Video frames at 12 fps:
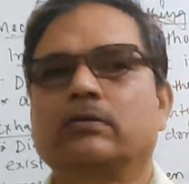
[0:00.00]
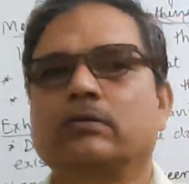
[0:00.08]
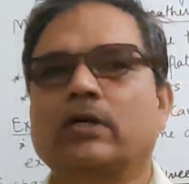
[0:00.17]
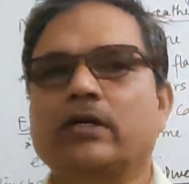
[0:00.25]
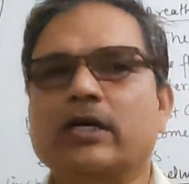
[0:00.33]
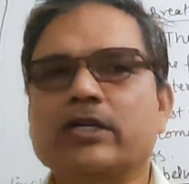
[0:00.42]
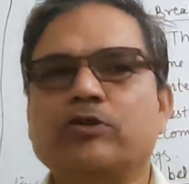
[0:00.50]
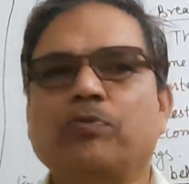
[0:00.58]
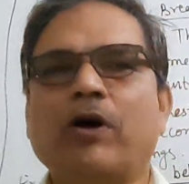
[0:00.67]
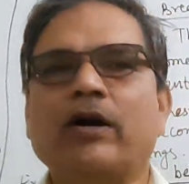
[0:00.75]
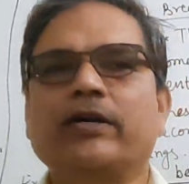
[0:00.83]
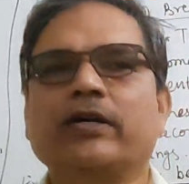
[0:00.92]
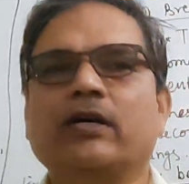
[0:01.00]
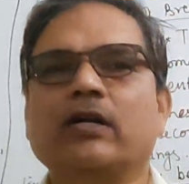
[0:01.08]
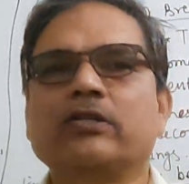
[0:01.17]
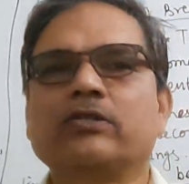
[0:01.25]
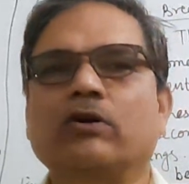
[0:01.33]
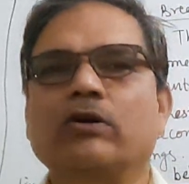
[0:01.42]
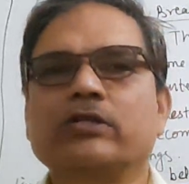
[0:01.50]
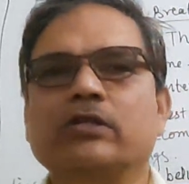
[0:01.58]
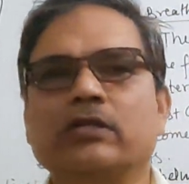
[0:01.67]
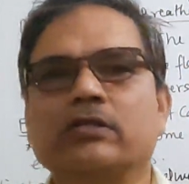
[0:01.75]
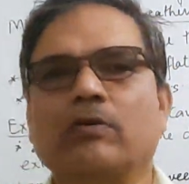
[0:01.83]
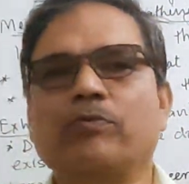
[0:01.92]
the dust particles or
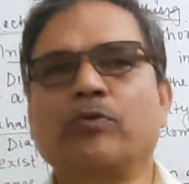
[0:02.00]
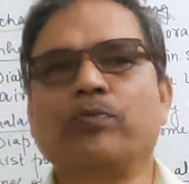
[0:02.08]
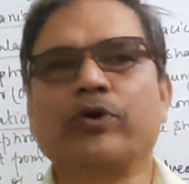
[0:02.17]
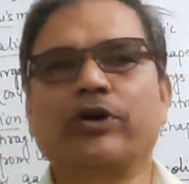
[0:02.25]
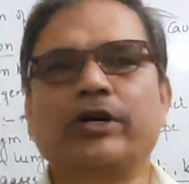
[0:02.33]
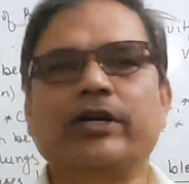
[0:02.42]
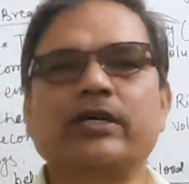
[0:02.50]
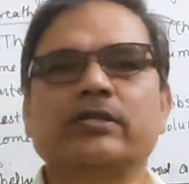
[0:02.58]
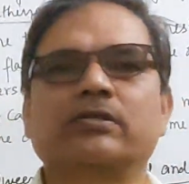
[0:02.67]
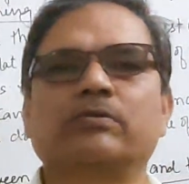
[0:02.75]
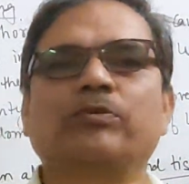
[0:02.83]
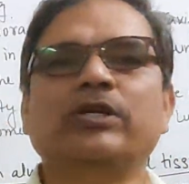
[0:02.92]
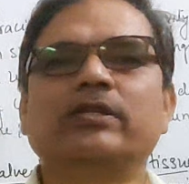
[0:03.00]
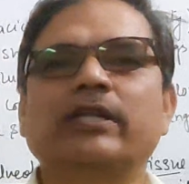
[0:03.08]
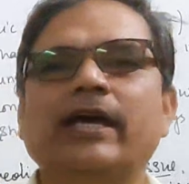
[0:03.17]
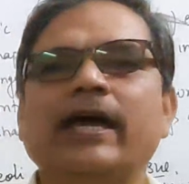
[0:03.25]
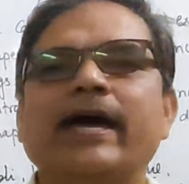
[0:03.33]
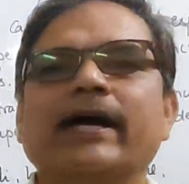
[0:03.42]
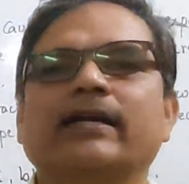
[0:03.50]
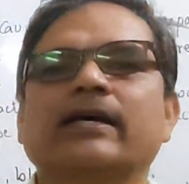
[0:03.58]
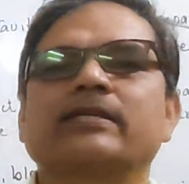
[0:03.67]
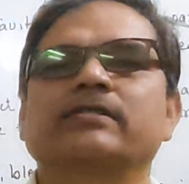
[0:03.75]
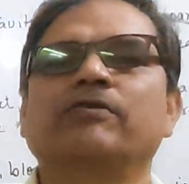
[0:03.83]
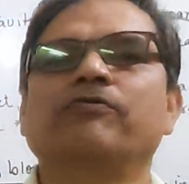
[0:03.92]
some impurities, mean they act
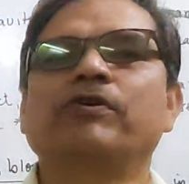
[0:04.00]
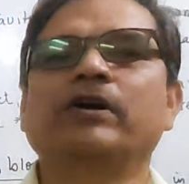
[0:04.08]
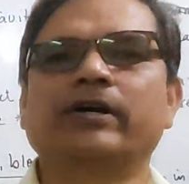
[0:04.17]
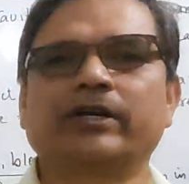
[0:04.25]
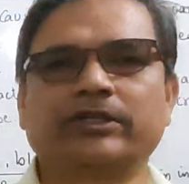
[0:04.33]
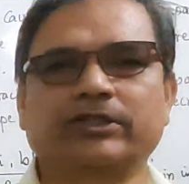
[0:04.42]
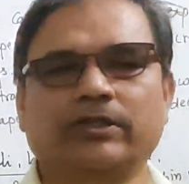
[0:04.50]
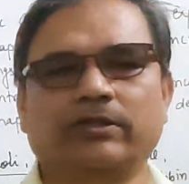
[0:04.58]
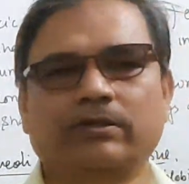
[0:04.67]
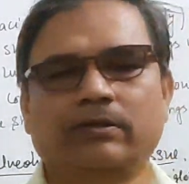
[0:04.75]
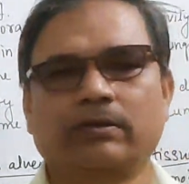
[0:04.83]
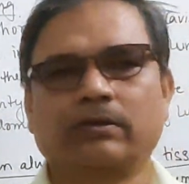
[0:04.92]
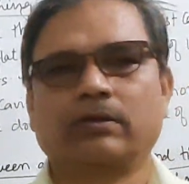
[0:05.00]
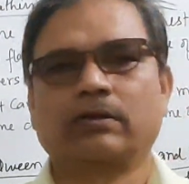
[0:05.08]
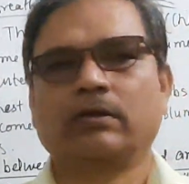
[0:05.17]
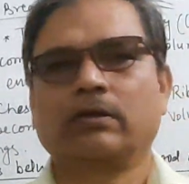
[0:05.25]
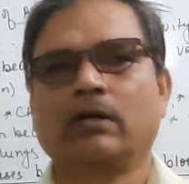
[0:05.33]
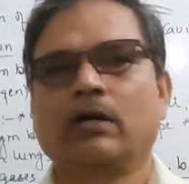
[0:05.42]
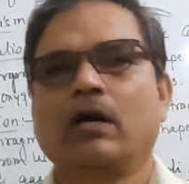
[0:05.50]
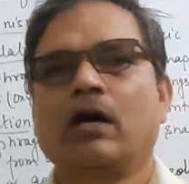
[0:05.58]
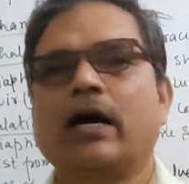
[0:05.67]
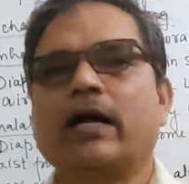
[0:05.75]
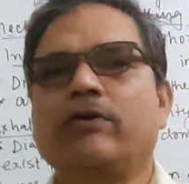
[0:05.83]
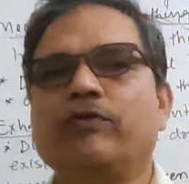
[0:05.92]
as a filtration,
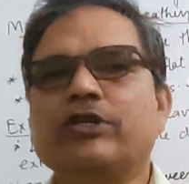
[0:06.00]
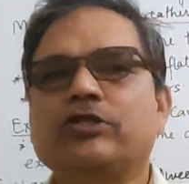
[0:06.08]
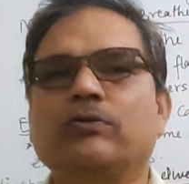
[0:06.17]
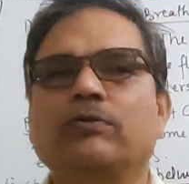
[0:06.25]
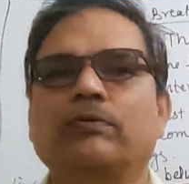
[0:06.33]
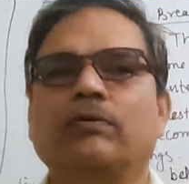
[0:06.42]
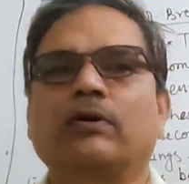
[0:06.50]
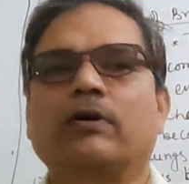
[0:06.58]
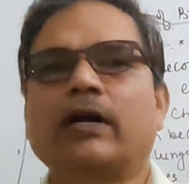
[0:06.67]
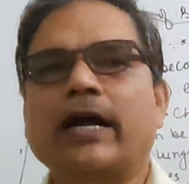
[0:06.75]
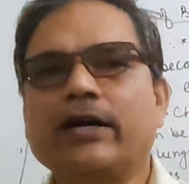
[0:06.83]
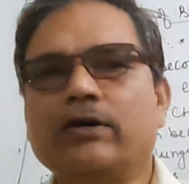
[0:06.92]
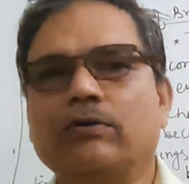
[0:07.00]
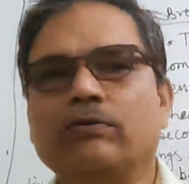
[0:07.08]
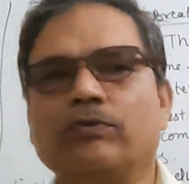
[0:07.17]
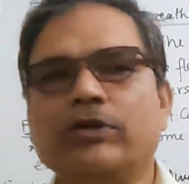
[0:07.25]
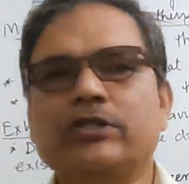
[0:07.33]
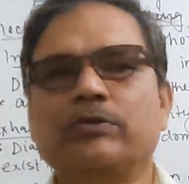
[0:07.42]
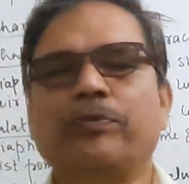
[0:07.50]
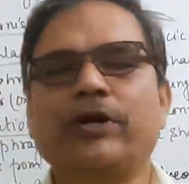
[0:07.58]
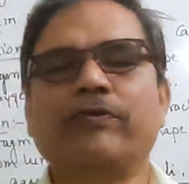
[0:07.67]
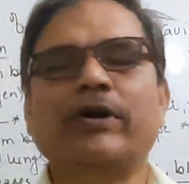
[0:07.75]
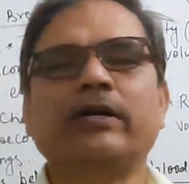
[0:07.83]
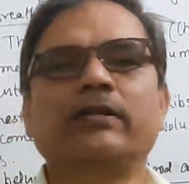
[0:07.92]
and which
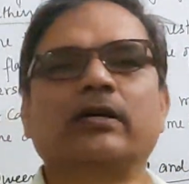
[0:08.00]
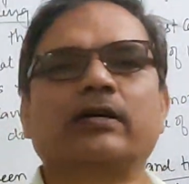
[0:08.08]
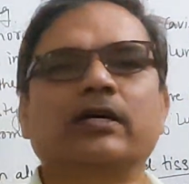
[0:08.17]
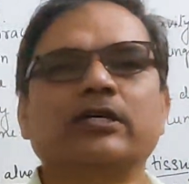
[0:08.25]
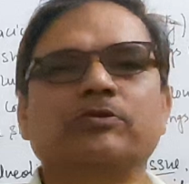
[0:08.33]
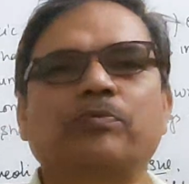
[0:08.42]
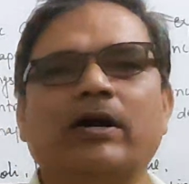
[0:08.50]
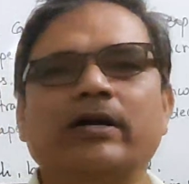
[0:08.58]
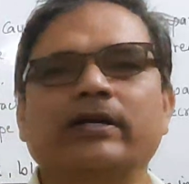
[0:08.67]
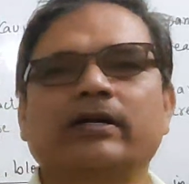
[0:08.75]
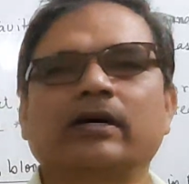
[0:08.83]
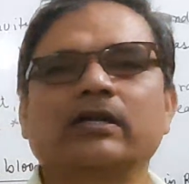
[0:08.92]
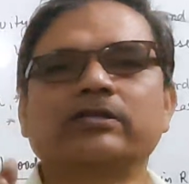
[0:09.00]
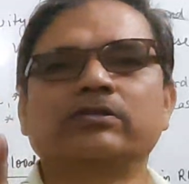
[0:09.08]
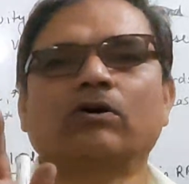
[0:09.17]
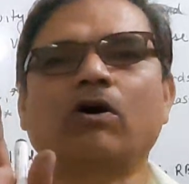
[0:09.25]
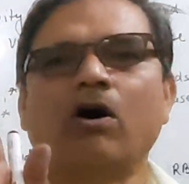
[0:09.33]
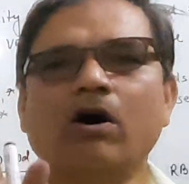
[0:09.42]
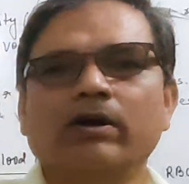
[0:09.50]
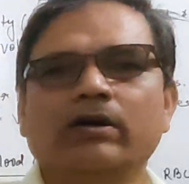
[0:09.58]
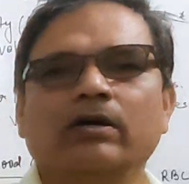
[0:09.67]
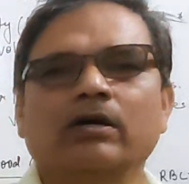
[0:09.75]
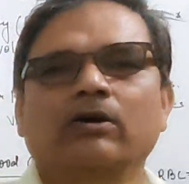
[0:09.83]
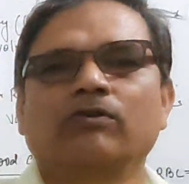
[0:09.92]
prevent the dust particles
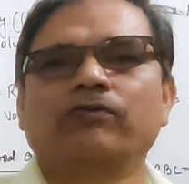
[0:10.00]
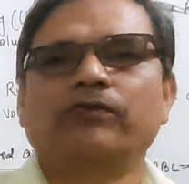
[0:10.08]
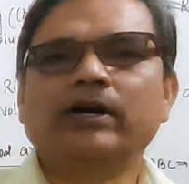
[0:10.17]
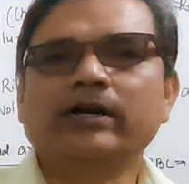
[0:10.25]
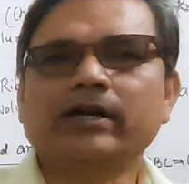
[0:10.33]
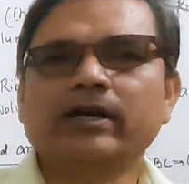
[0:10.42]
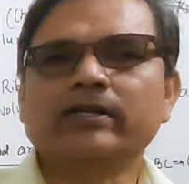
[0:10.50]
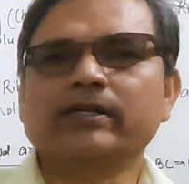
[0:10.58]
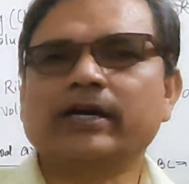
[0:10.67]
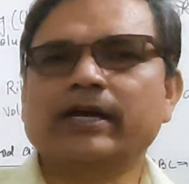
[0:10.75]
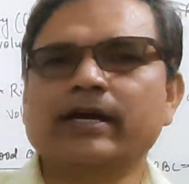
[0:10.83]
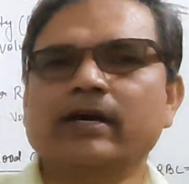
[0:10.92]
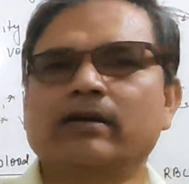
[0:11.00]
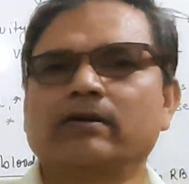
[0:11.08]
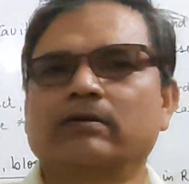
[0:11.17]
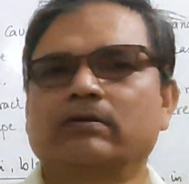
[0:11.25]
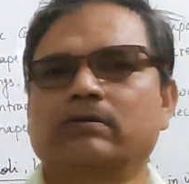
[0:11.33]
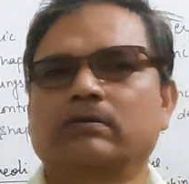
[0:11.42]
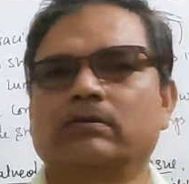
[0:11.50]
or filter the air